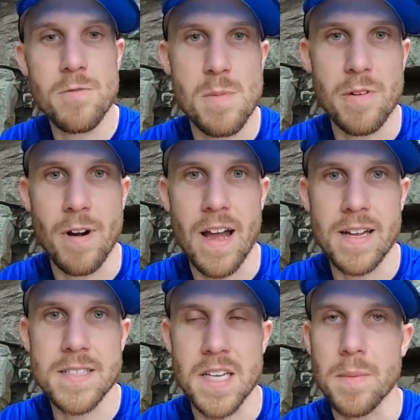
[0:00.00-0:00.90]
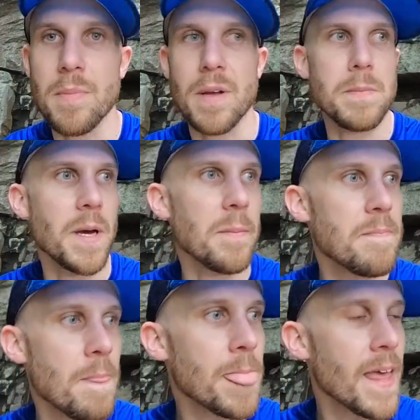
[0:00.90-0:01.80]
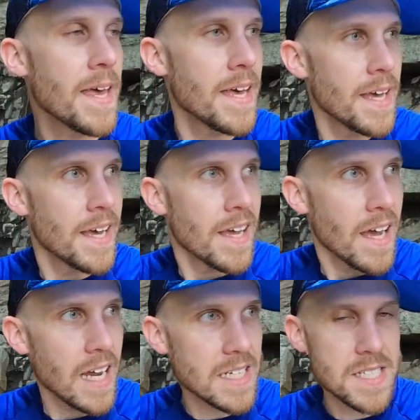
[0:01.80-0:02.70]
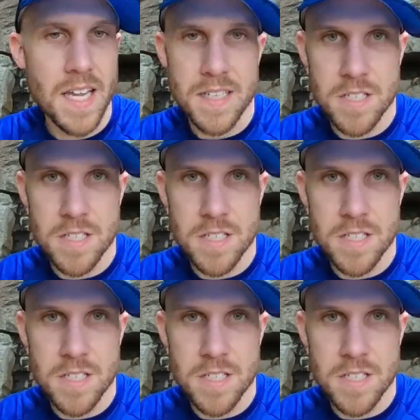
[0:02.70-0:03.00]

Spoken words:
for my ride to come and pick me up. I decided